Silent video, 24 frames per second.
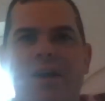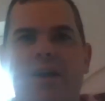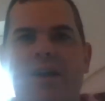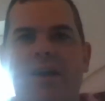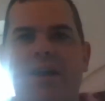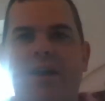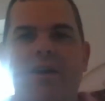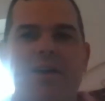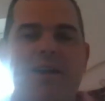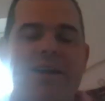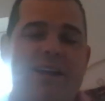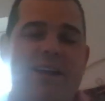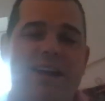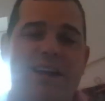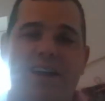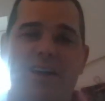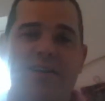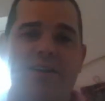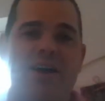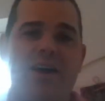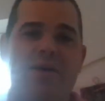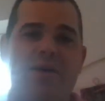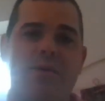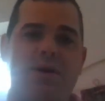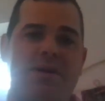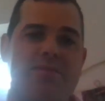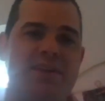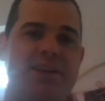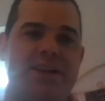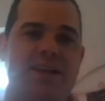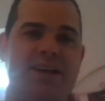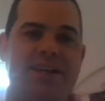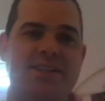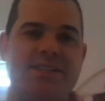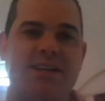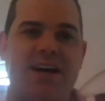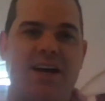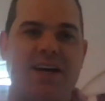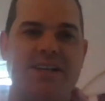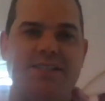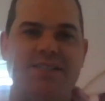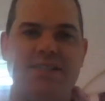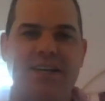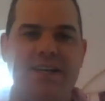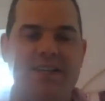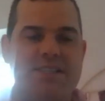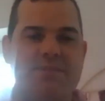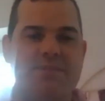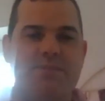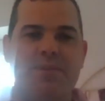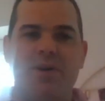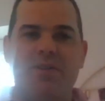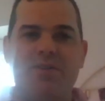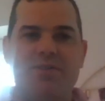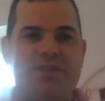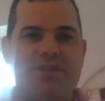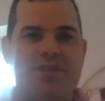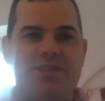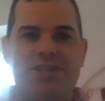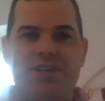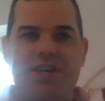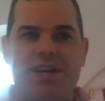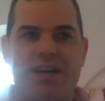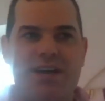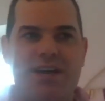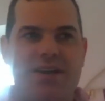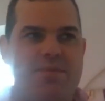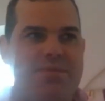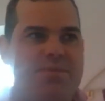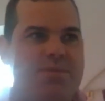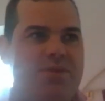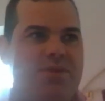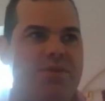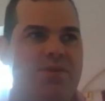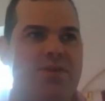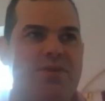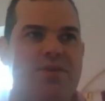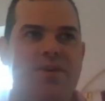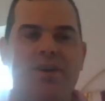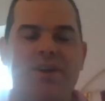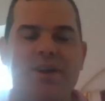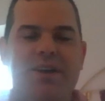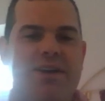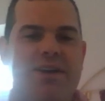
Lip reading: And they don't know whether these guys need sponsorship or